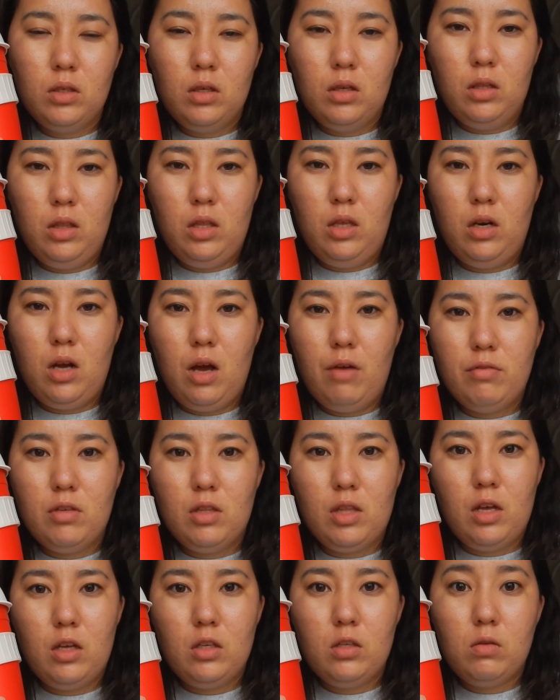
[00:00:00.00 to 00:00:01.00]
and then after
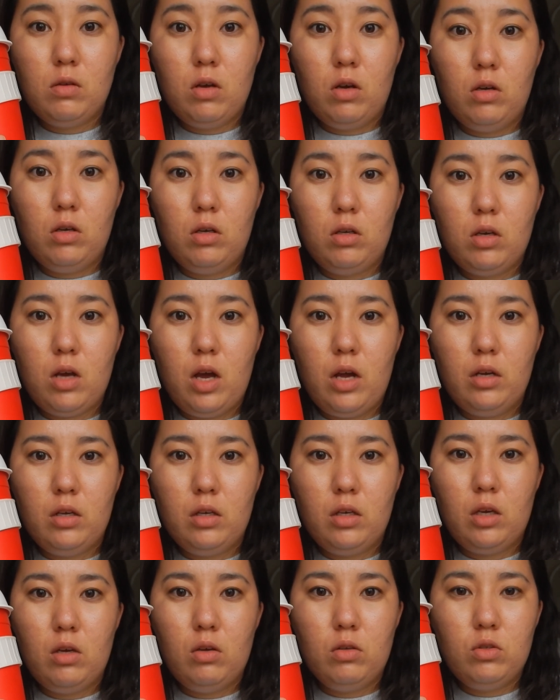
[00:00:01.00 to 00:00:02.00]
that it's gonna kind
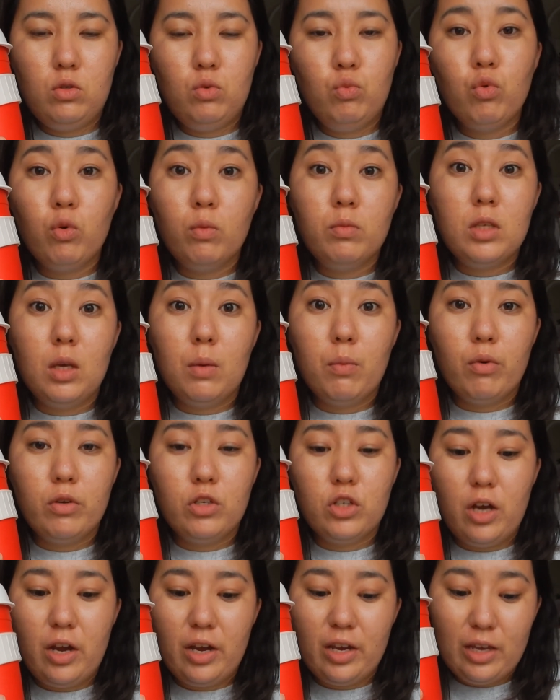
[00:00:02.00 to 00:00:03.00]
of get to room
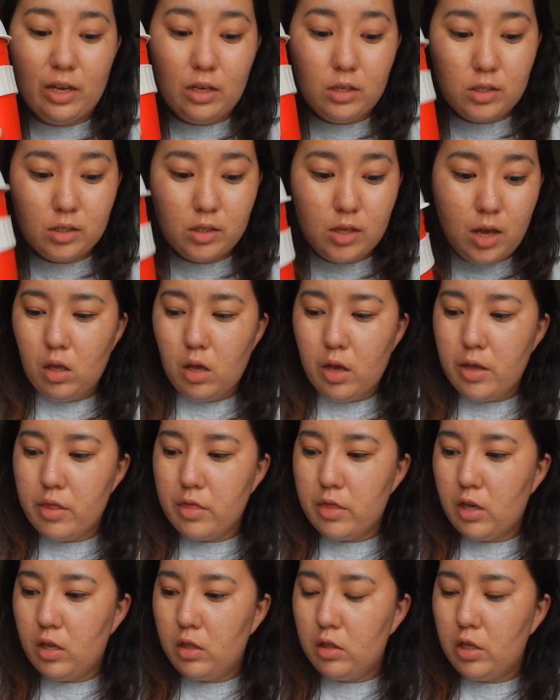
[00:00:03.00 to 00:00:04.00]
temperature, I guess.
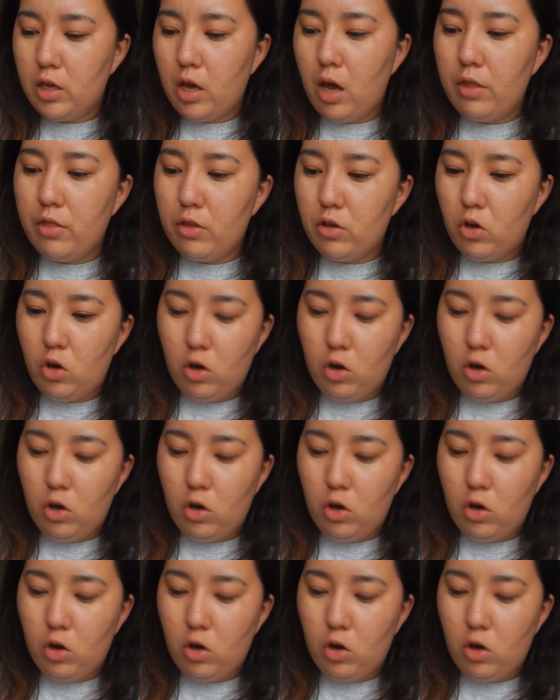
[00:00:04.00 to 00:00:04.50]
And then the other